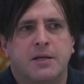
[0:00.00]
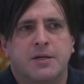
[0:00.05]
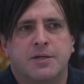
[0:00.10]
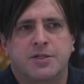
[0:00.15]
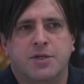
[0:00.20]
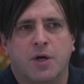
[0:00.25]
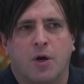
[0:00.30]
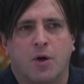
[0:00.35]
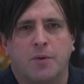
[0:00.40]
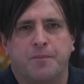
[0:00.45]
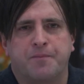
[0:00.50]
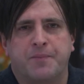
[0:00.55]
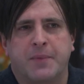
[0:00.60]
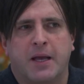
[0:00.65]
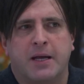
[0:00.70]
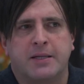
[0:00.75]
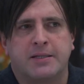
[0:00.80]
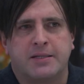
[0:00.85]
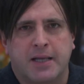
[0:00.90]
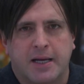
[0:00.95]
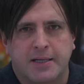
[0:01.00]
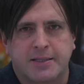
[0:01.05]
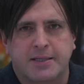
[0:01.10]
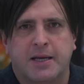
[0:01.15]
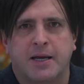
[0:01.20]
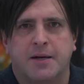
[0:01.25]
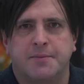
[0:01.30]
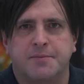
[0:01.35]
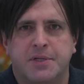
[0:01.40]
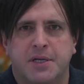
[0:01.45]
So it does
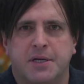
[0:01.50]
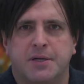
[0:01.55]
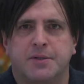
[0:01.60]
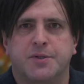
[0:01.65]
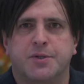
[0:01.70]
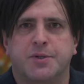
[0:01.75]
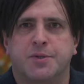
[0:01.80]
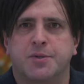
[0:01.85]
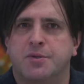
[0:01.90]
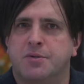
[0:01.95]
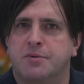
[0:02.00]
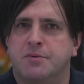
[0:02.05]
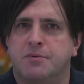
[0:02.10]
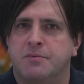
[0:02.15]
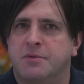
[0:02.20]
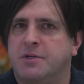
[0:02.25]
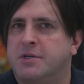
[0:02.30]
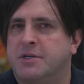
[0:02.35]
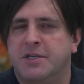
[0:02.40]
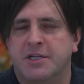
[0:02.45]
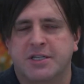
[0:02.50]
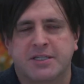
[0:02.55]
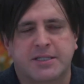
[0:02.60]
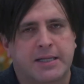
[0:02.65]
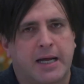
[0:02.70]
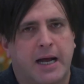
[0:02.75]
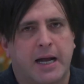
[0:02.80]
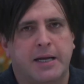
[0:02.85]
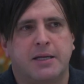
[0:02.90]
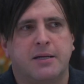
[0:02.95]
come down to your
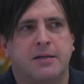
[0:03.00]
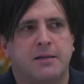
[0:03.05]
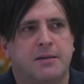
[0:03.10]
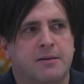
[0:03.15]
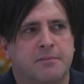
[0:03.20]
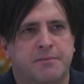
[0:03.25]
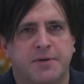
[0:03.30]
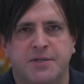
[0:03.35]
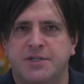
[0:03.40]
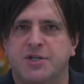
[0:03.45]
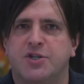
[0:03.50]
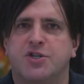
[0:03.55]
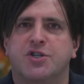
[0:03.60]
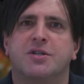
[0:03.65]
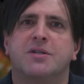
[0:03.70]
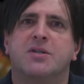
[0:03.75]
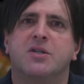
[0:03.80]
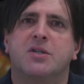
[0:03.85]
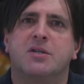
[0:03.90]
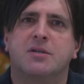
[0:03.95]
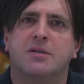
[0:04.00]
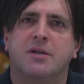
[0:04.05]
starting position.